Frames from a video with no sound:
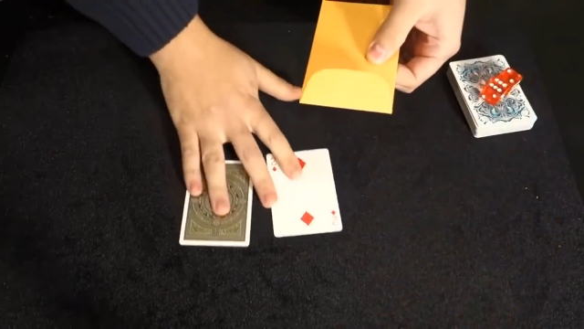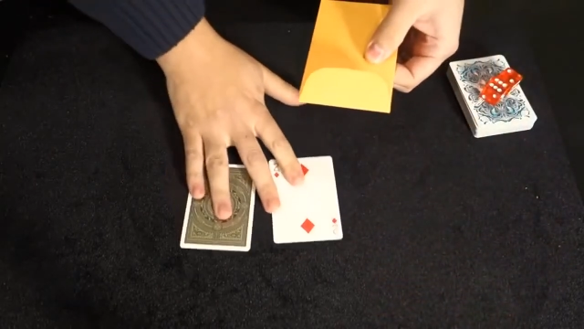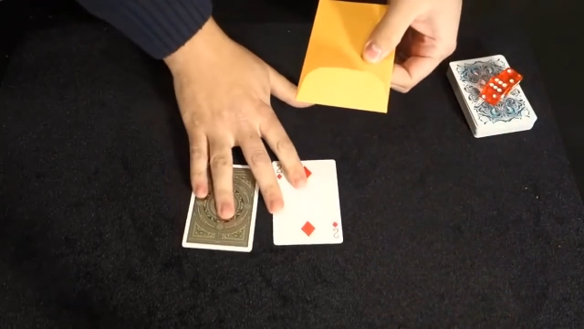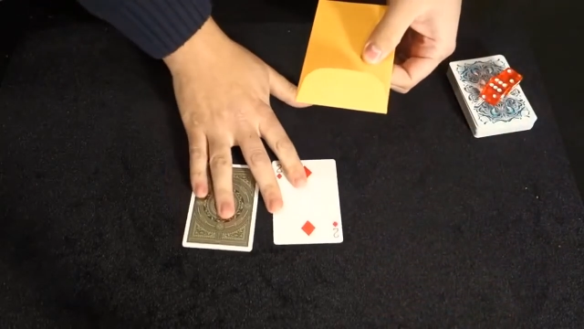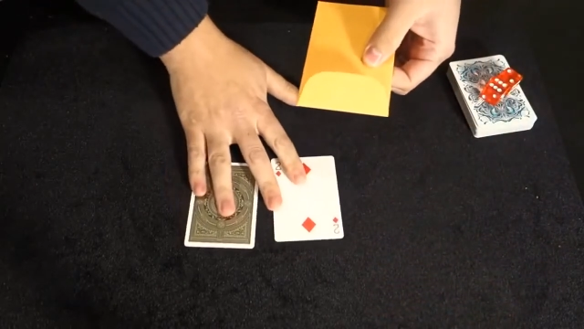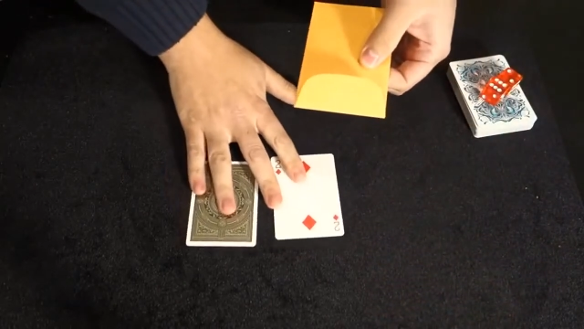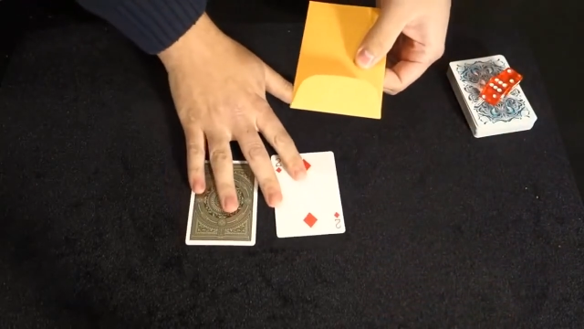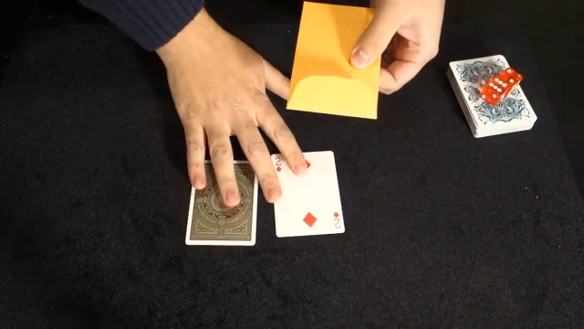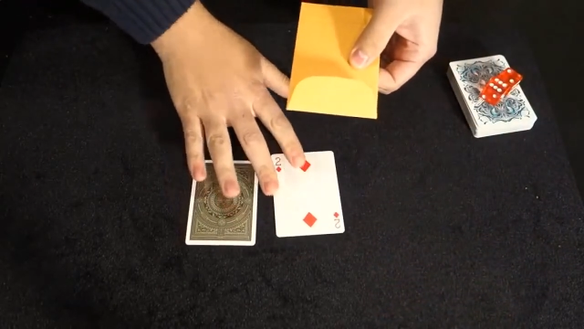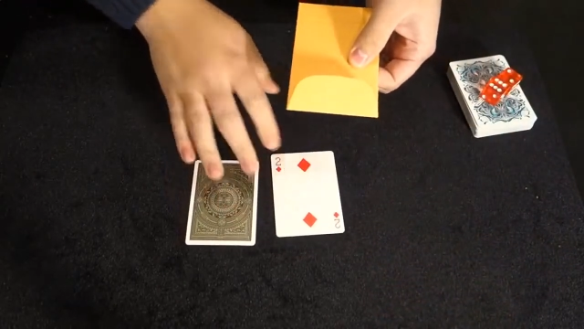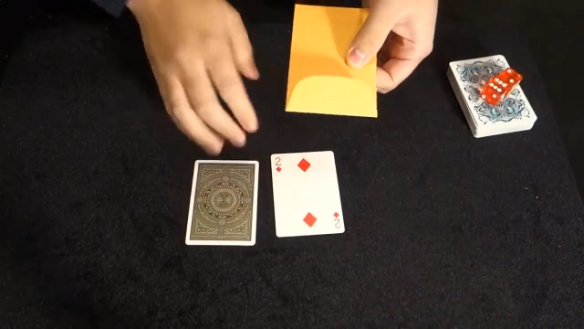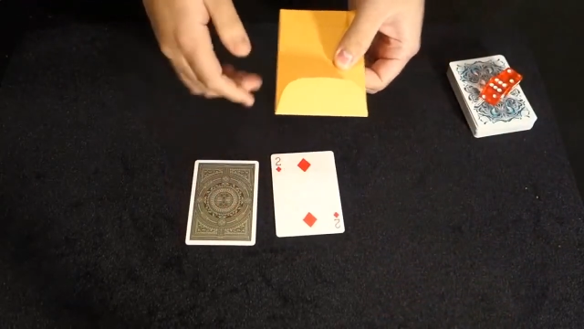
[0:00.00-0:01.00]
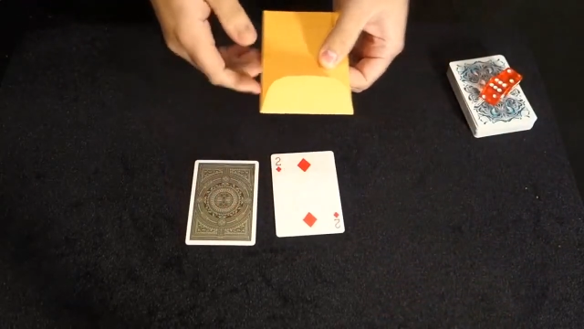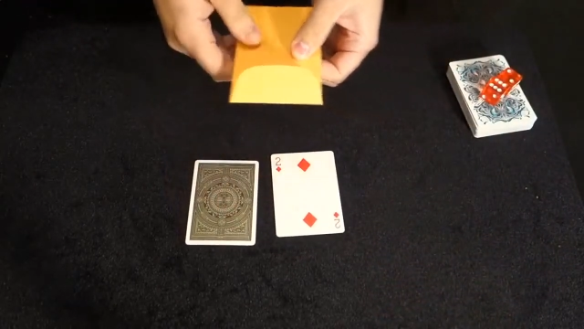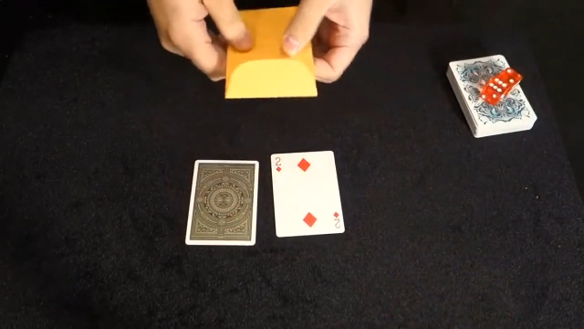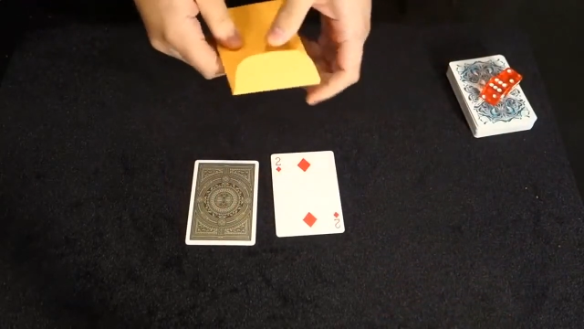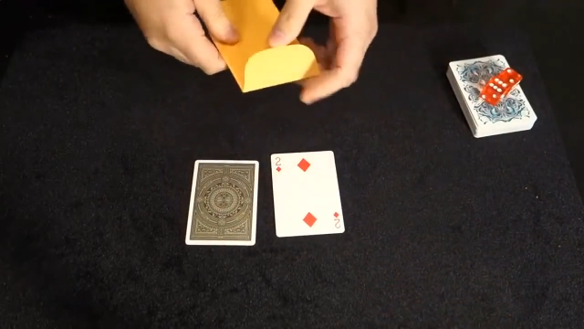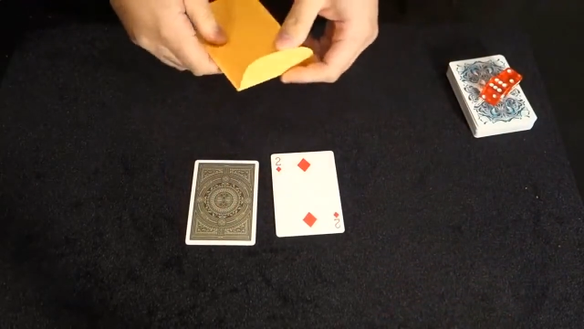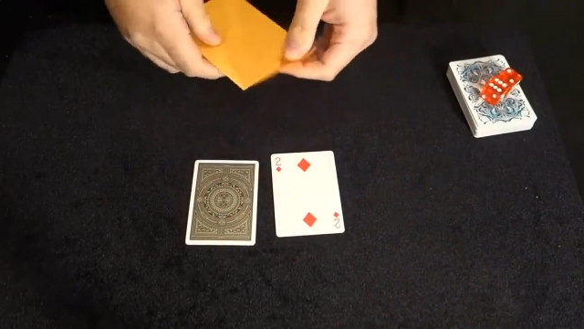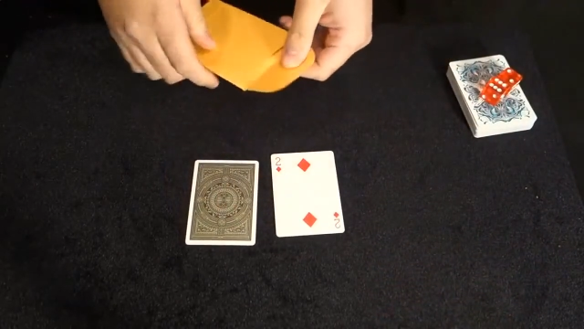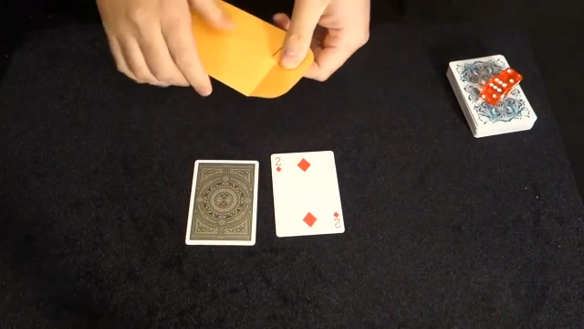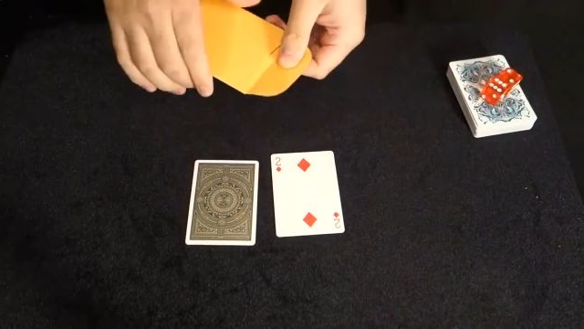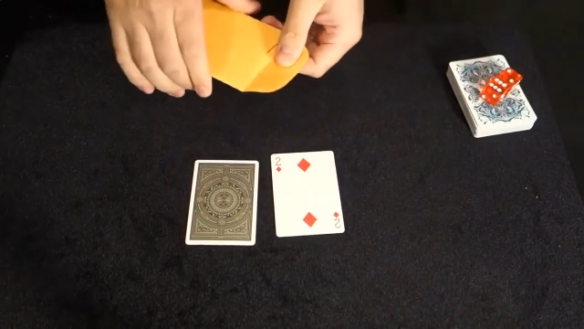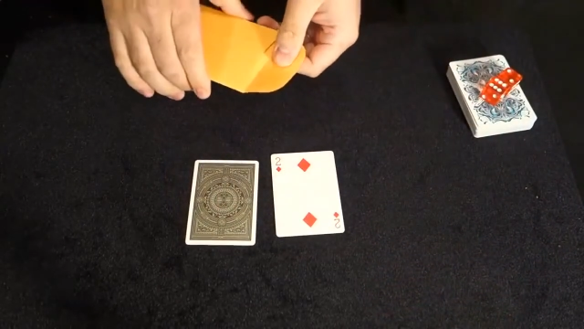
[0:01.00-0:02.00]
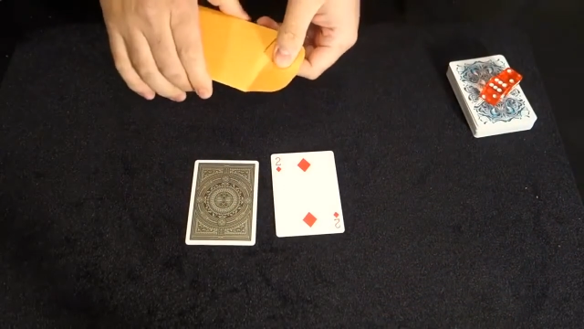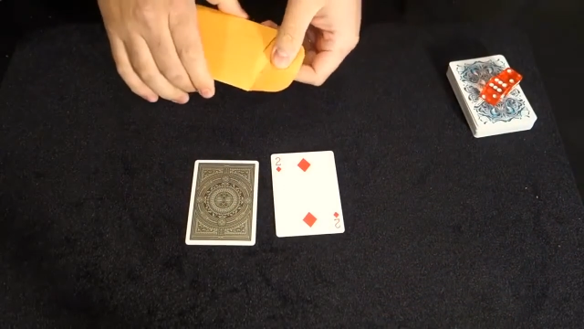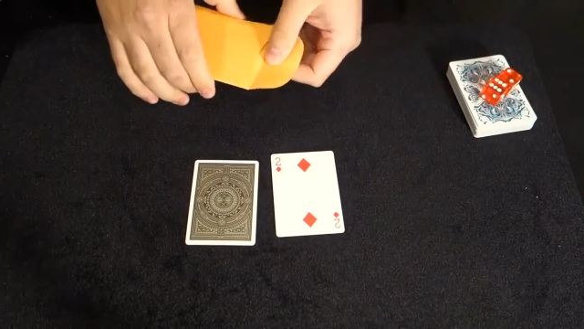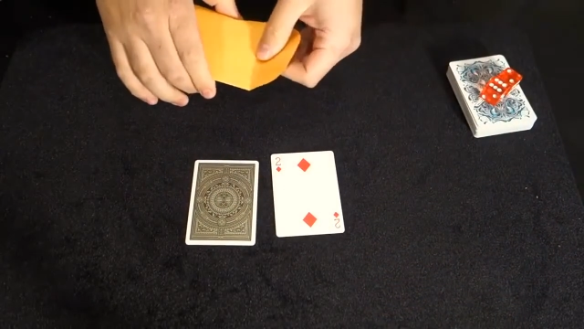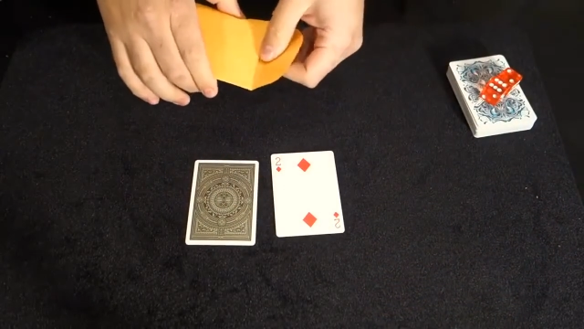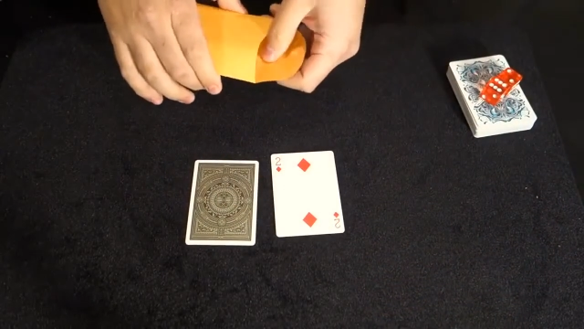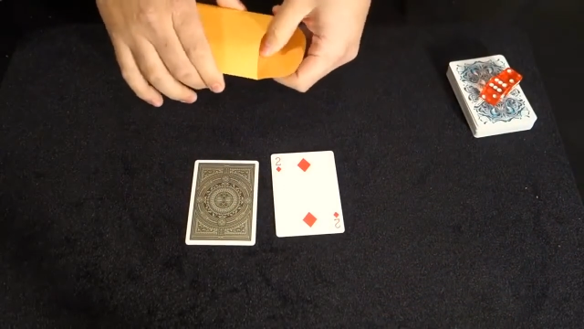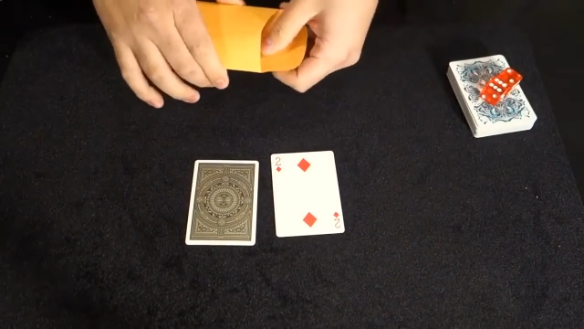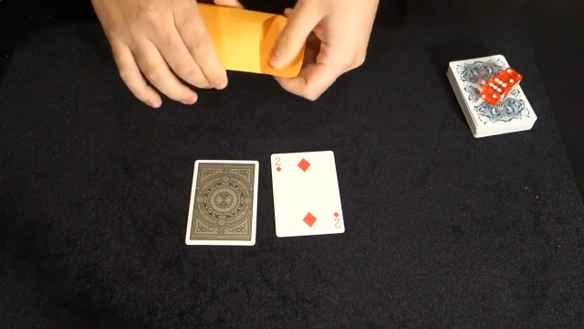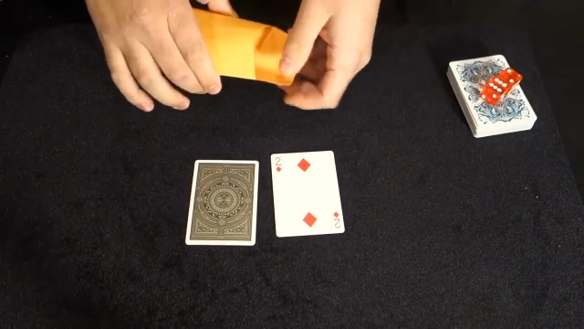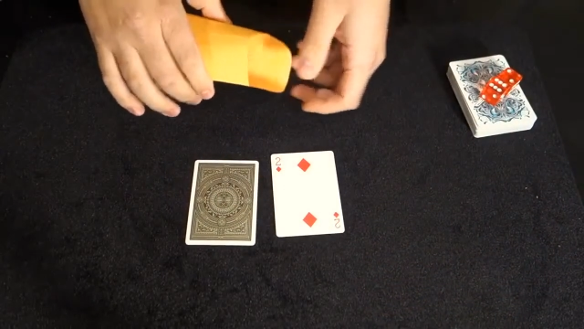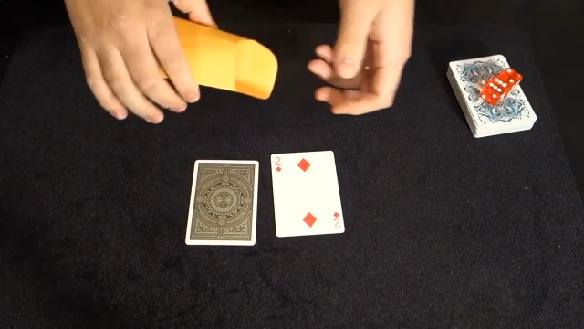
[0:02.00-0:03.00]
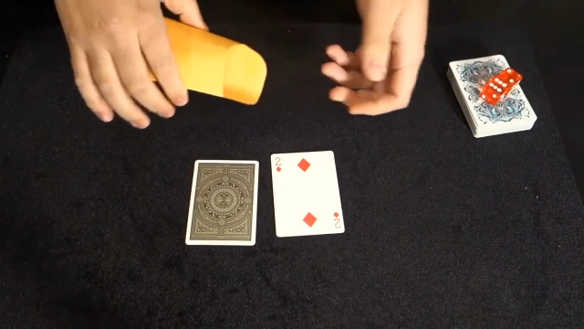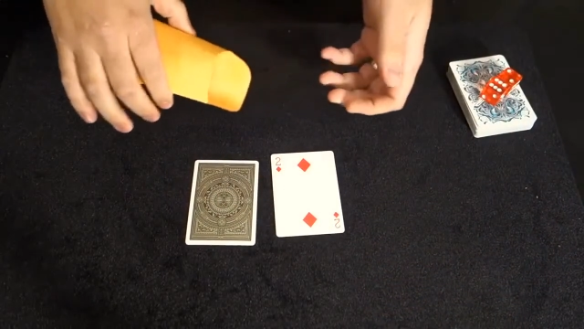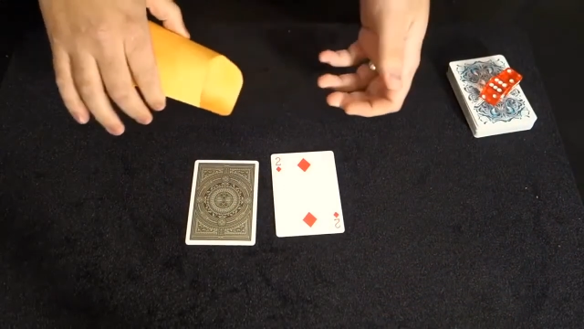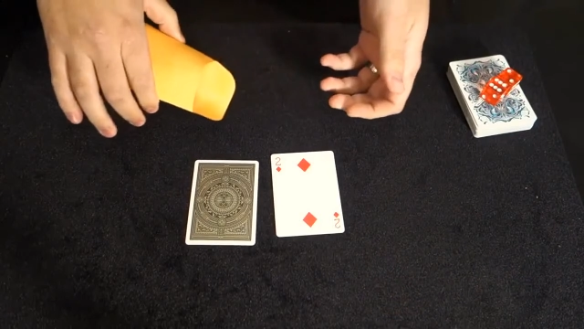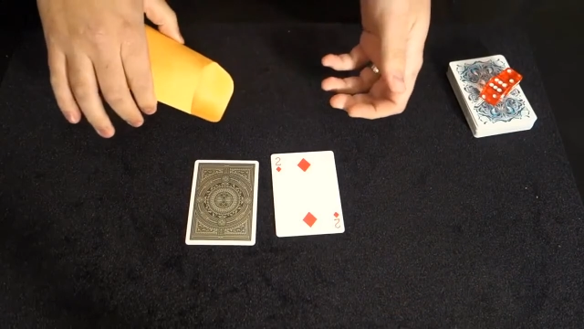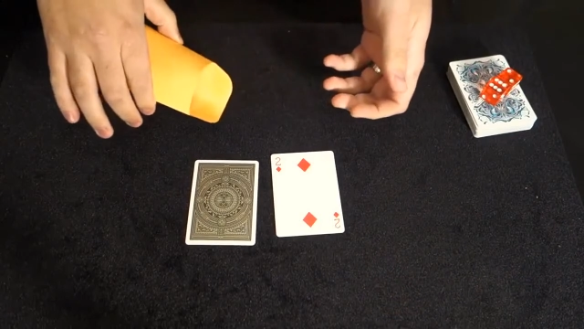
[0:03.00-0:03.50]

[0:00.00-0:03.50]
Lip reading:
[unreadable: no face in view]